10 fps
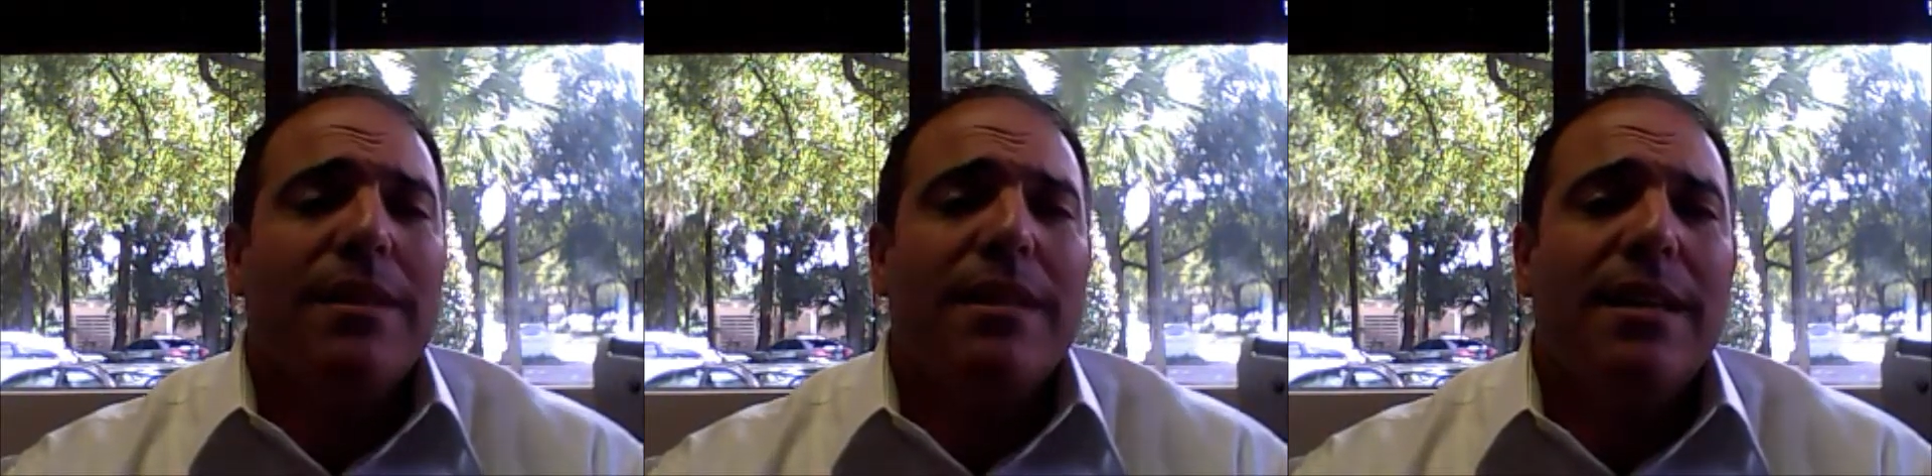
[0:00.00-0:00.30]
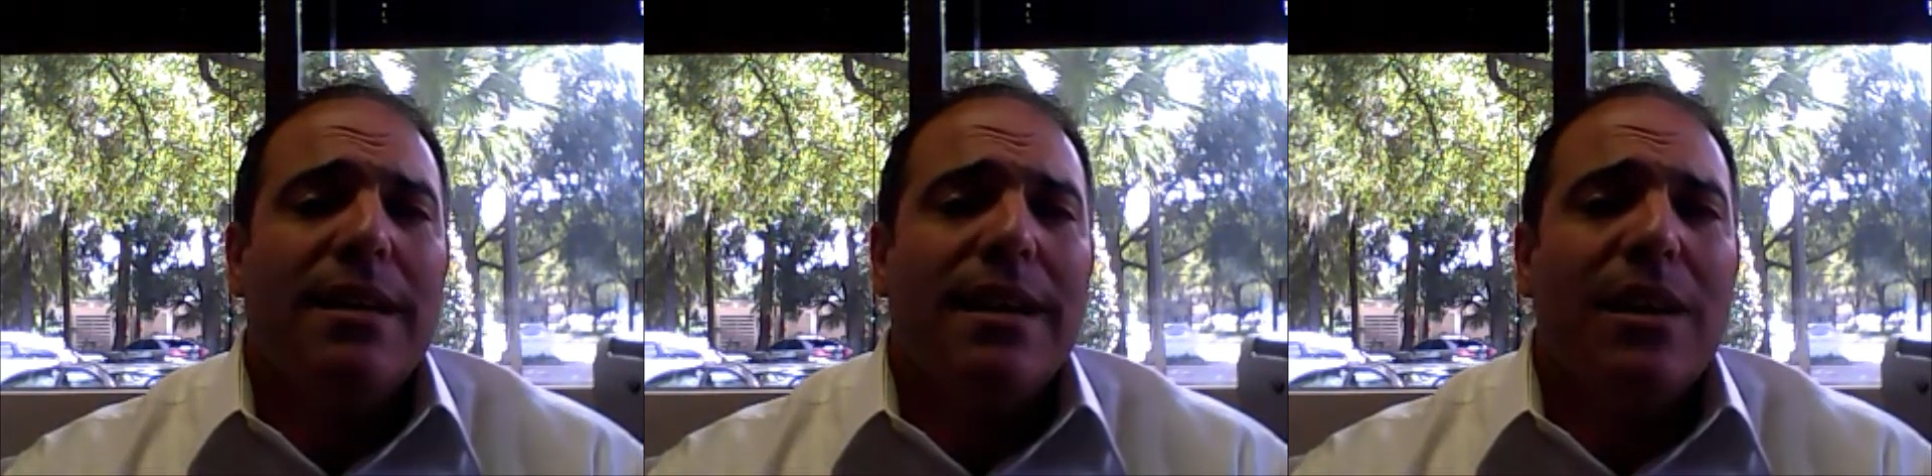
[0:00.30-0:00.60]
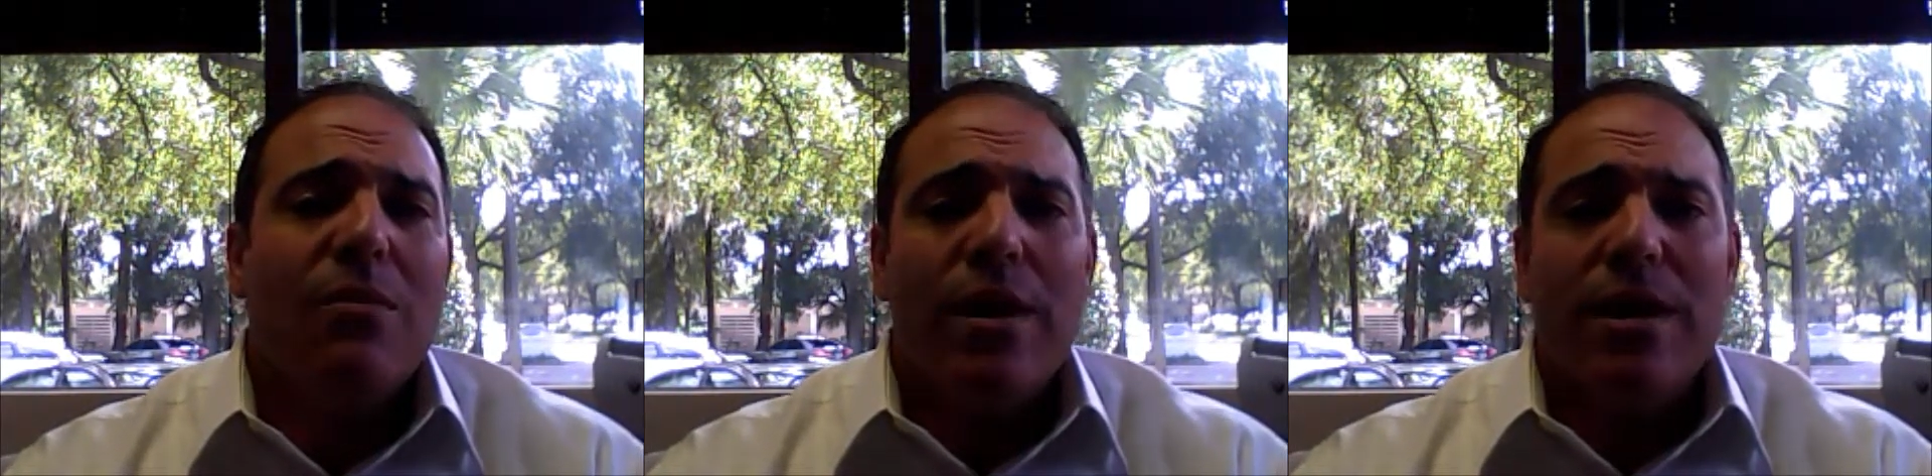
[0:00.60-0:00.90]
they did it
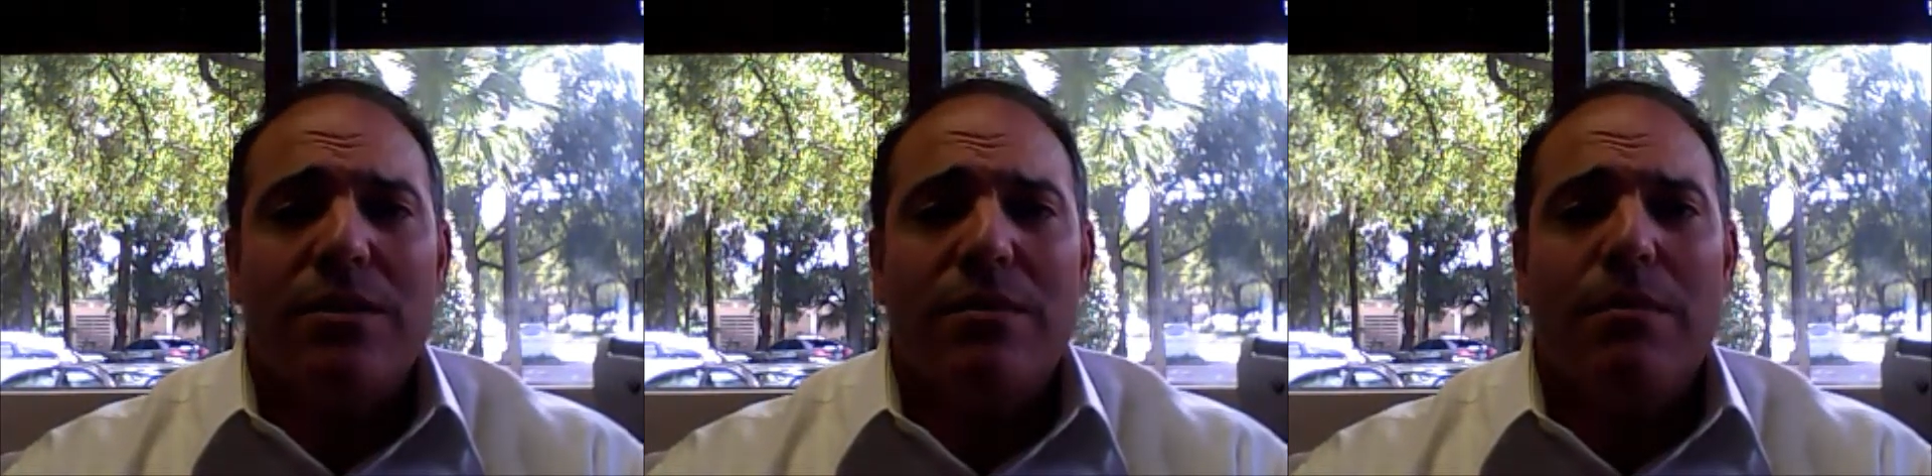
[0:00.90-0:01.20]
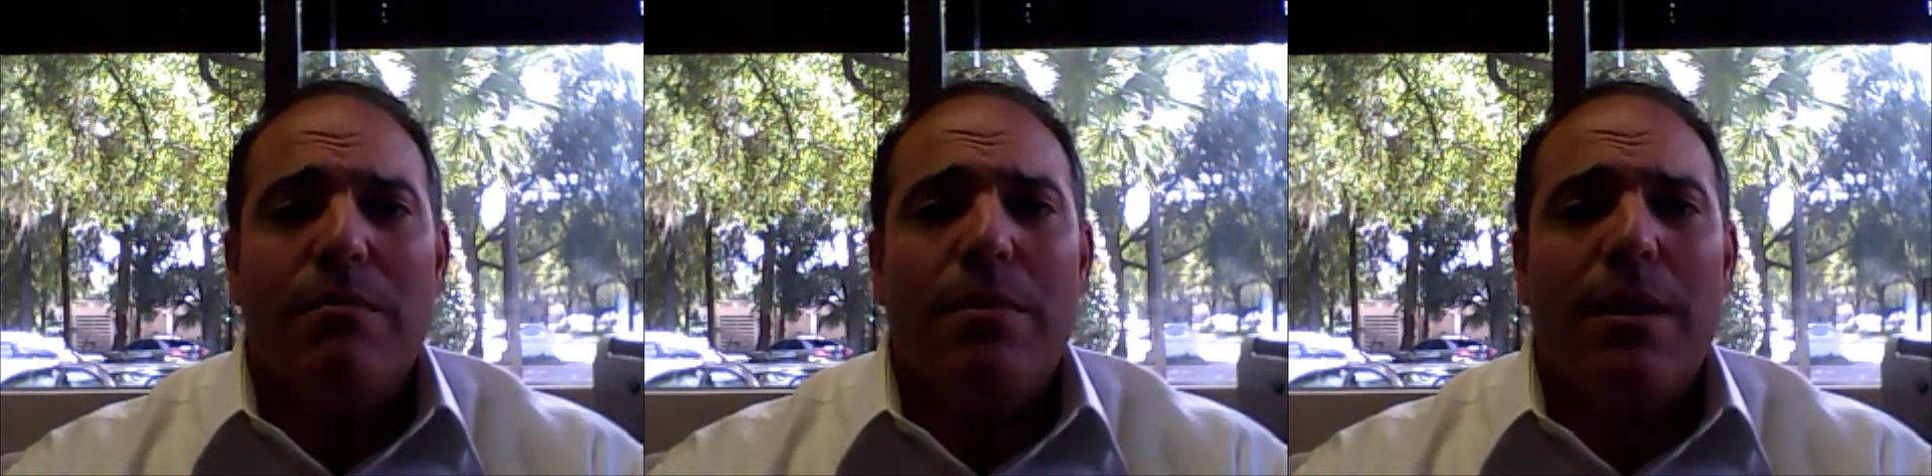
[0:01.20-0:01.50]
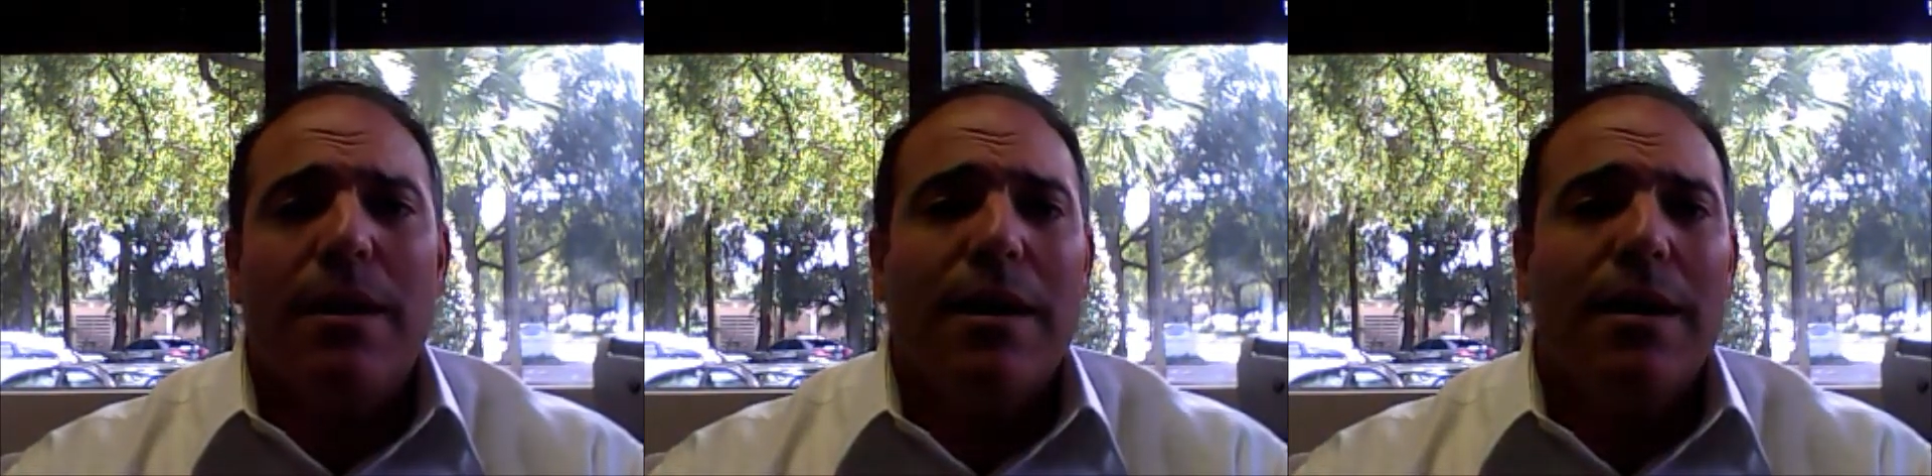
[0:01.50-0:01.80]
anyways
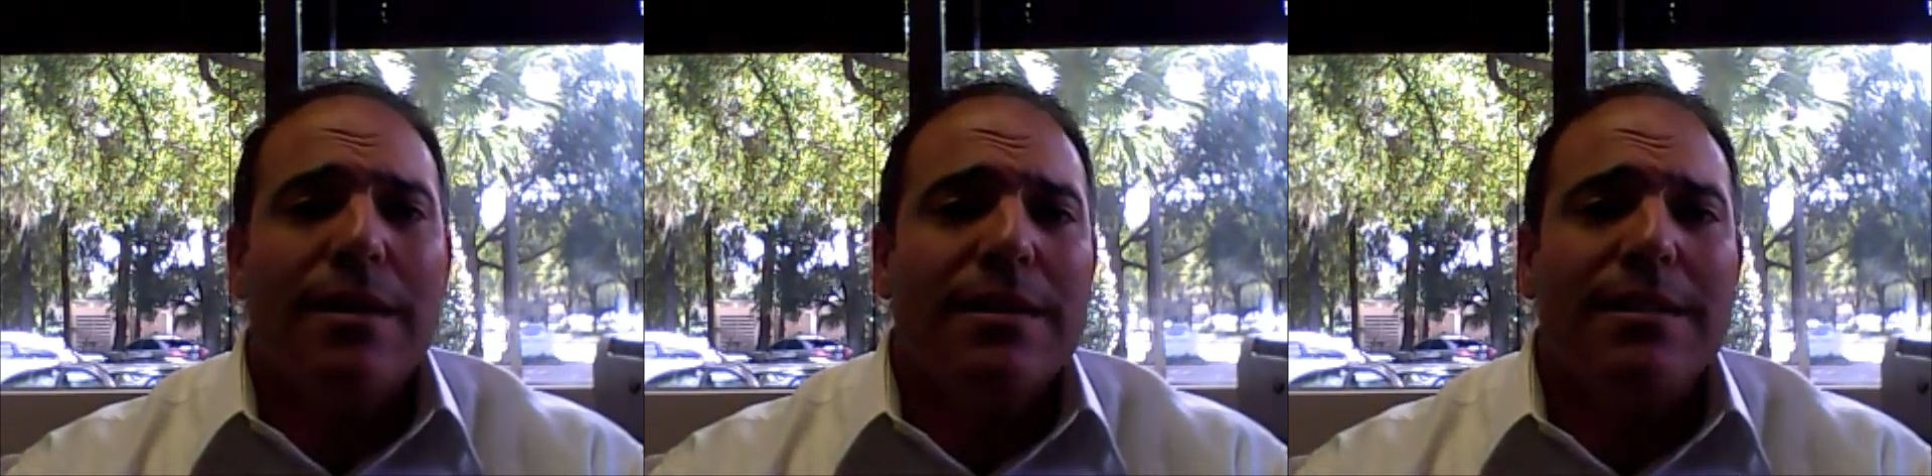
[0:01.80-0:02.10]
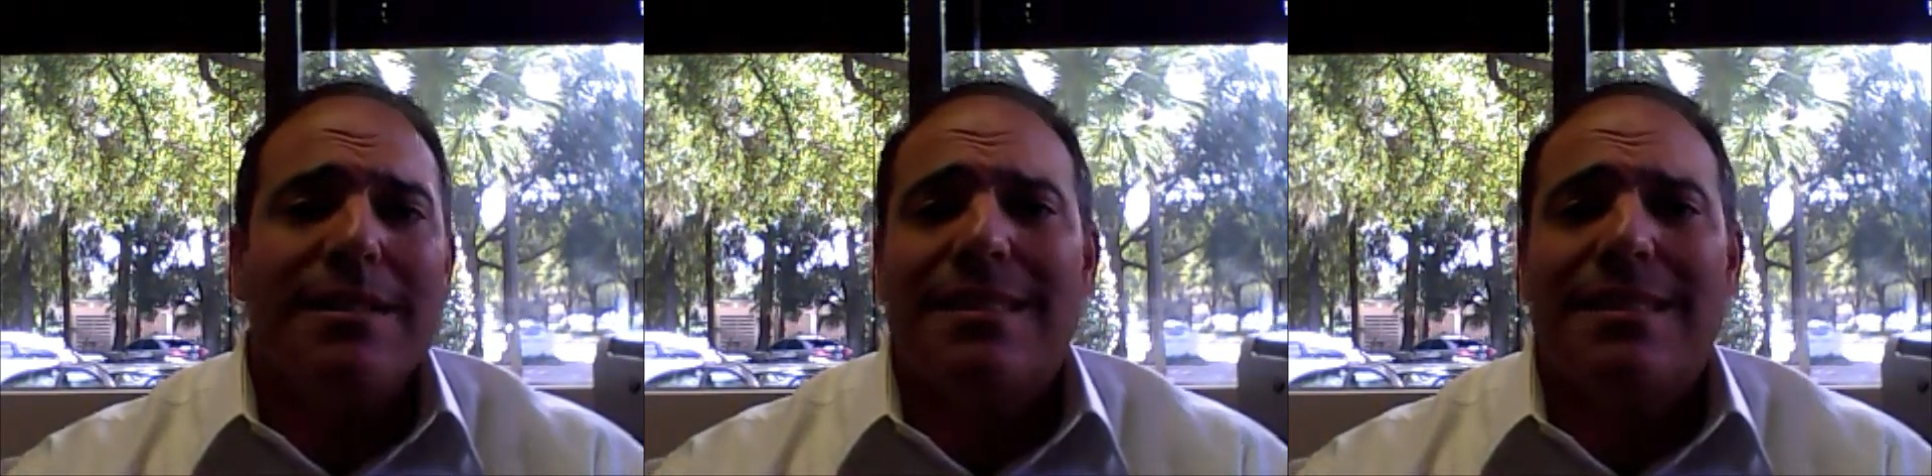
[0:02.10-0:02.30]
because,